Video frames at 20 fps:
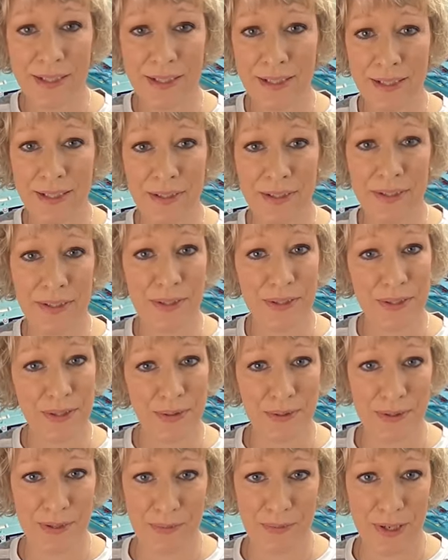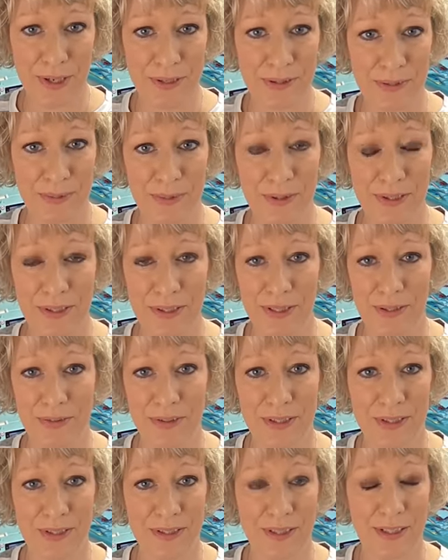And she's doing some awesome stuff.
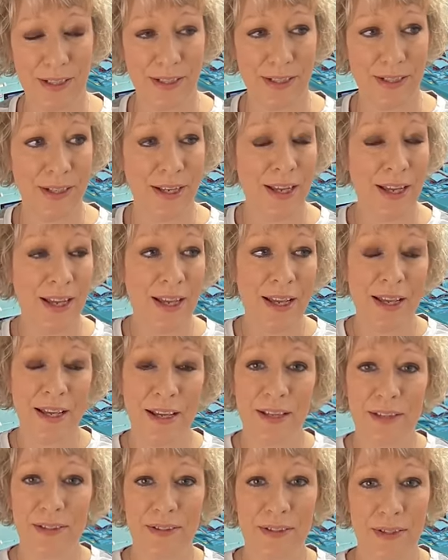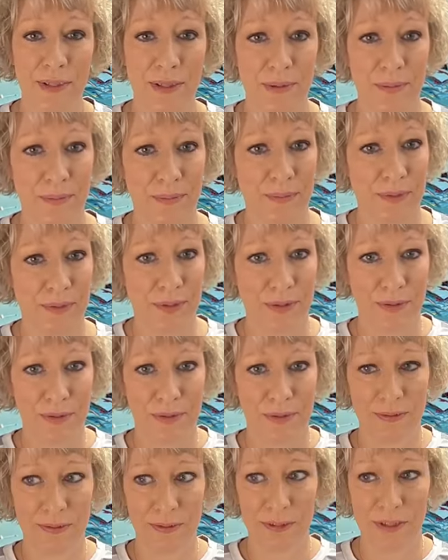She's done some
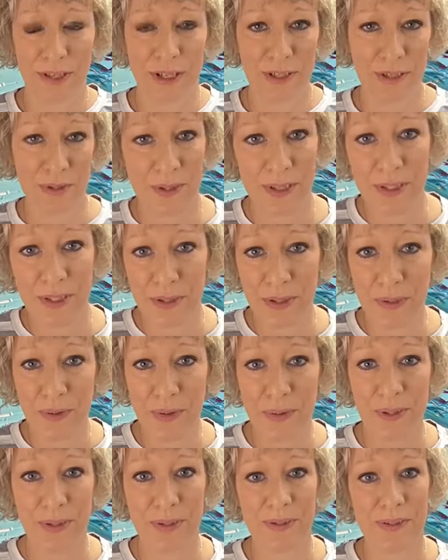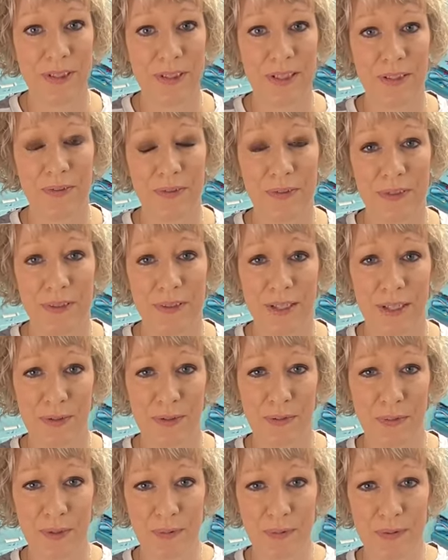graduation quilts and different things.
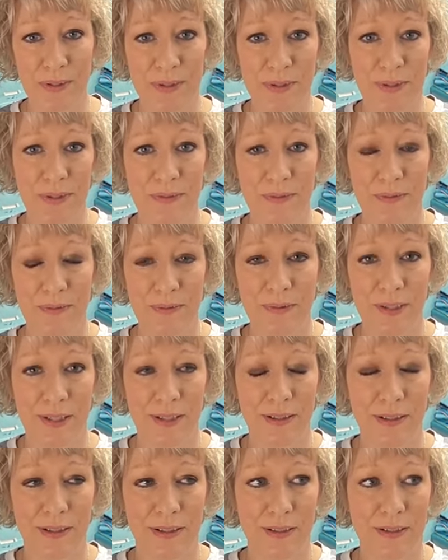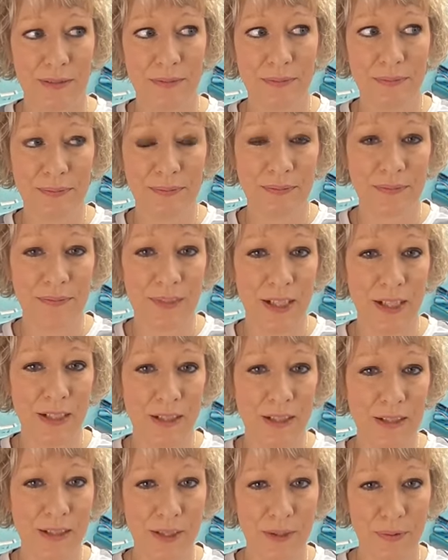One was a
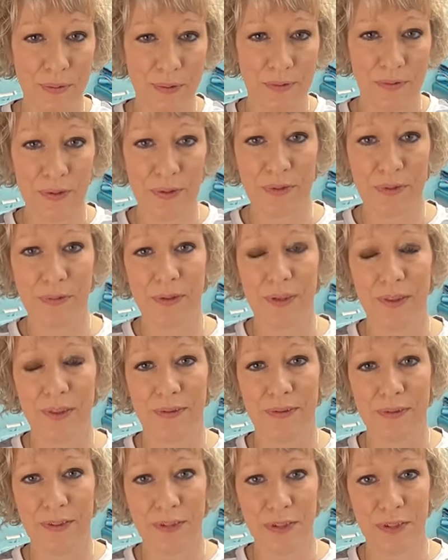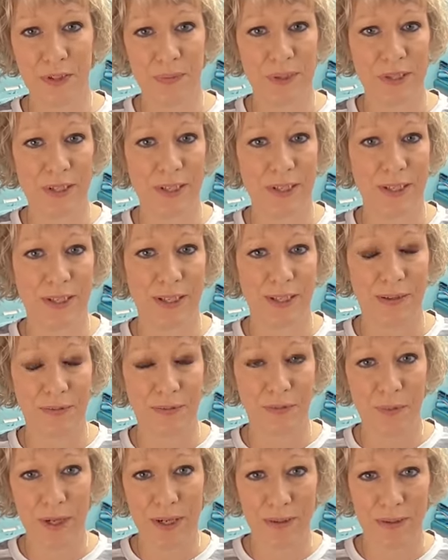like river with a fisherman
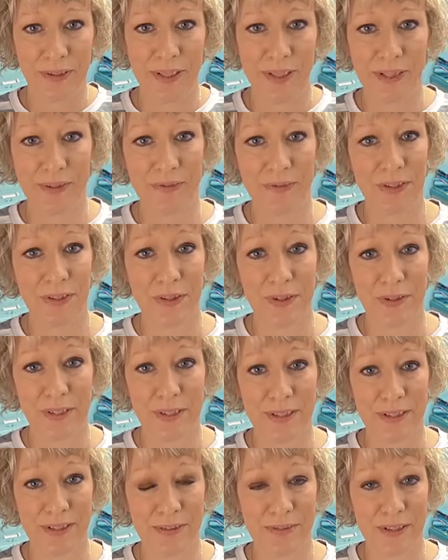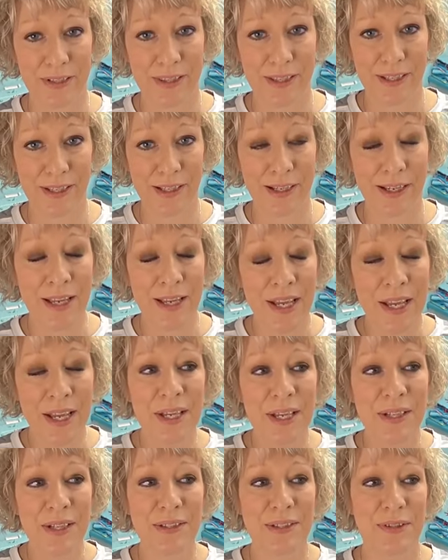and wildlife and trees and everything.
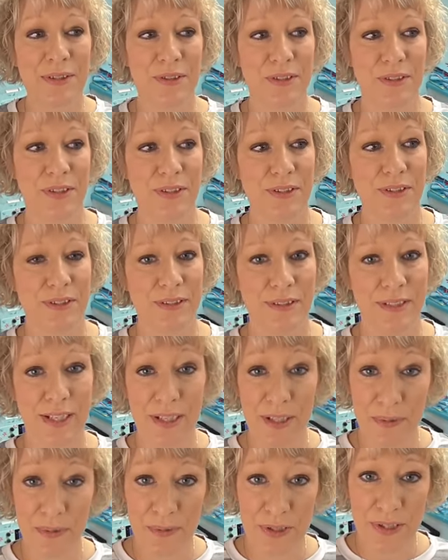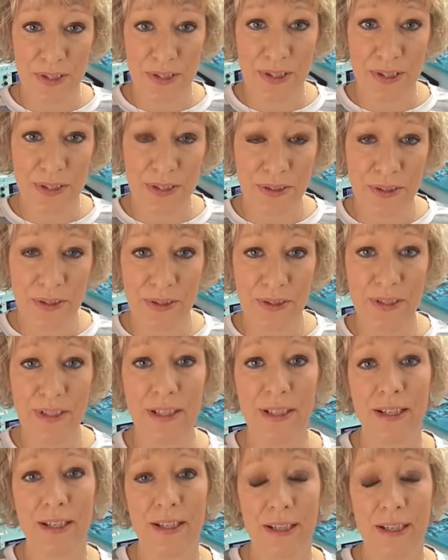So she's taken what she's learned
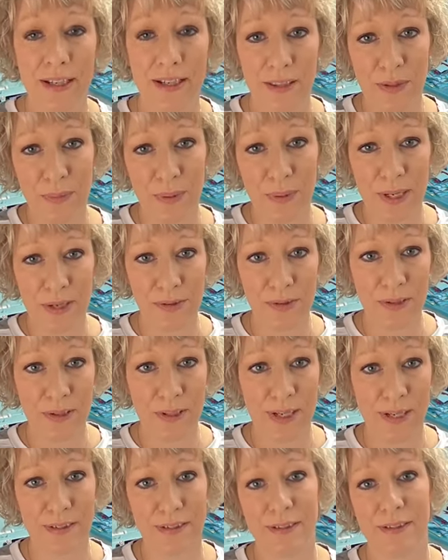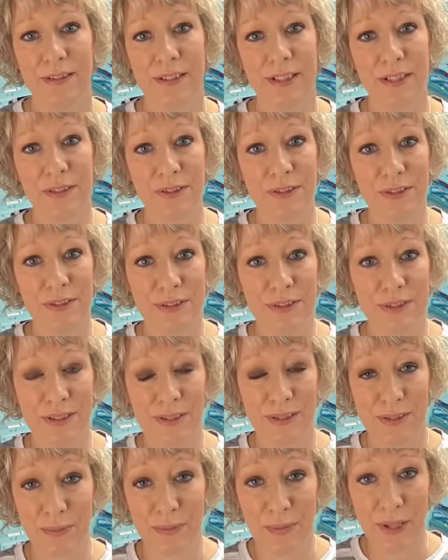in the panel classes and just
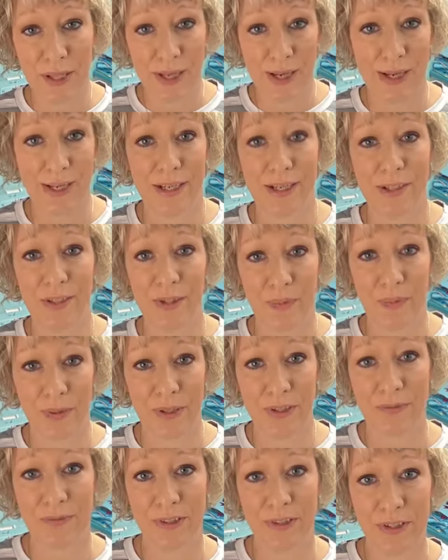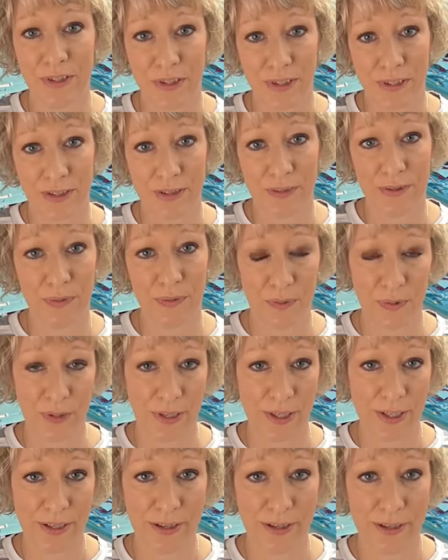is applying it to whatever she is
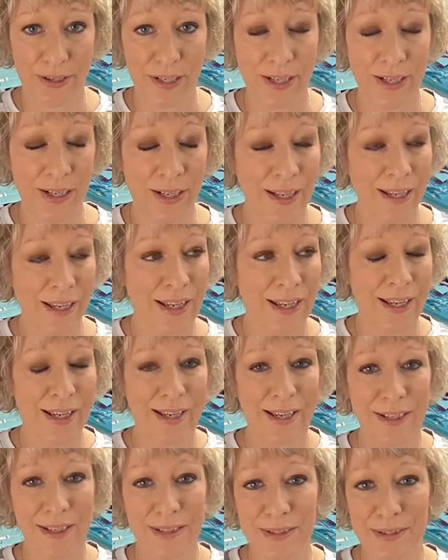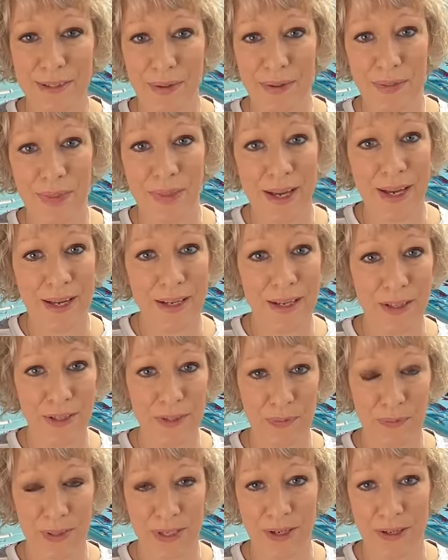working on. So that
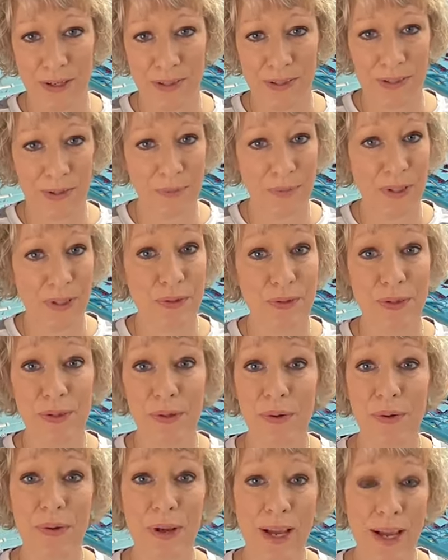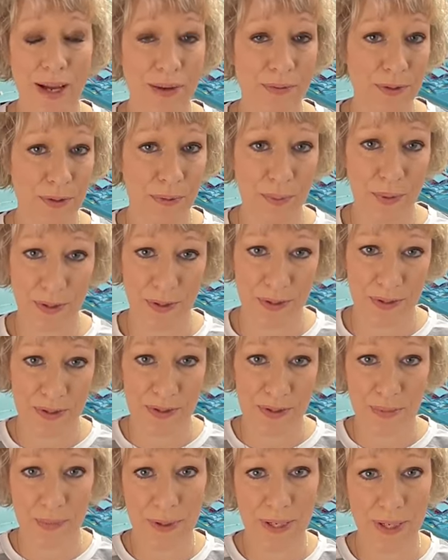has been awesome. You don't have to purchase
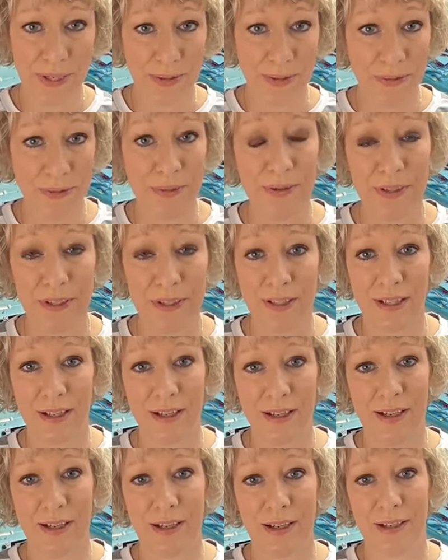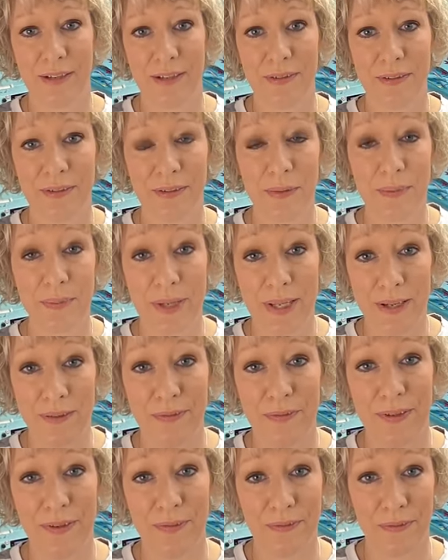the panel to
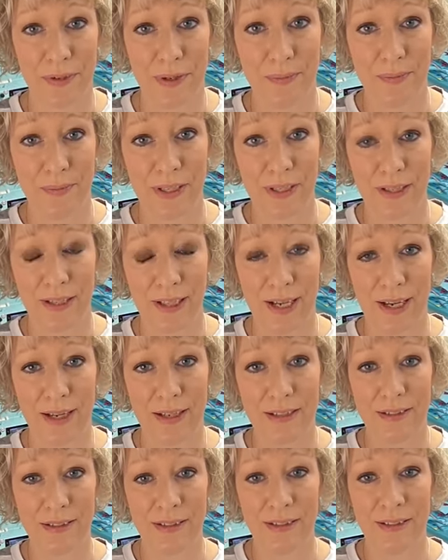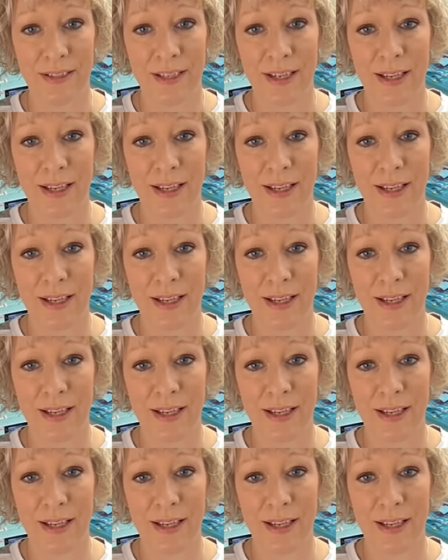benefit from the class.